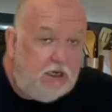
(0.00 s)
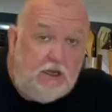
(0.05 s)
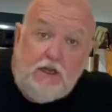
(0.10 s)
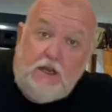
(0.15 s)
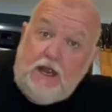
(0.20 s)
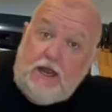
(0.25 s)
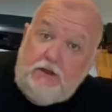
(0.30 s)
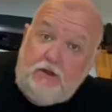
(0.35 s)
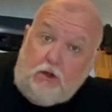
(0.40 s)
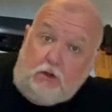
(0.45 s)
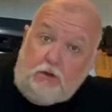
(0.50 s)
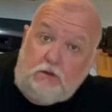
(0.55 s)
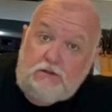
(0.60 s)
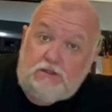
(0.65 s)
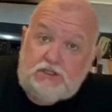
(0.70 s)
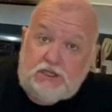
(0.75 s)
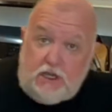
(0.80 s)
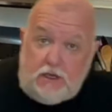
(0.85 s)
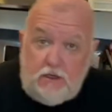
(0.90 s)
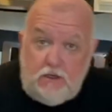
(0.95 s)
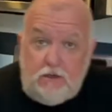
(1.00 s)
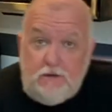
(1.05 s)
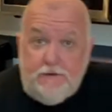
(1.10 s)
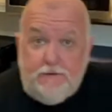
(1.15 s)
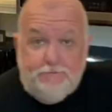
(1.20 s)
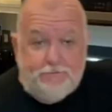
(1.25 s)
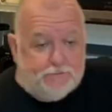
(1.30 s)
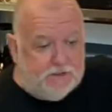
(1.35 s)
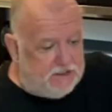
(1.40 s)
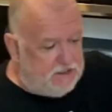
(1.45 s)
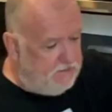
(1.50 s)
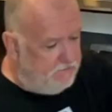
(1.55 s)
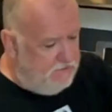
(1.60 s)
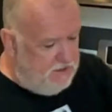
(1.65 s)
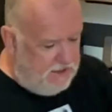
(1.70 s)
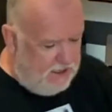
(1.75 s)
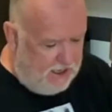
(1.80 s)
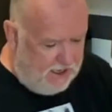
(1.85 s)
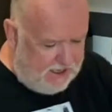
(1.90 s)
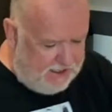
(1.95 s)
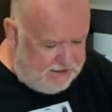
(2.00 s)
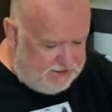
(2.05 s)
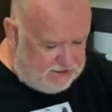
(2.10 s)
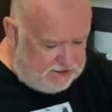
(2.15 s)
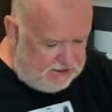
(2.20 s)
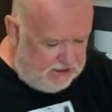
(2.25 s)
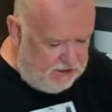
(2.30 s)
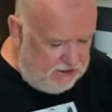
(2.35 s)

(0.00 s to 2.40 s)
and also some nice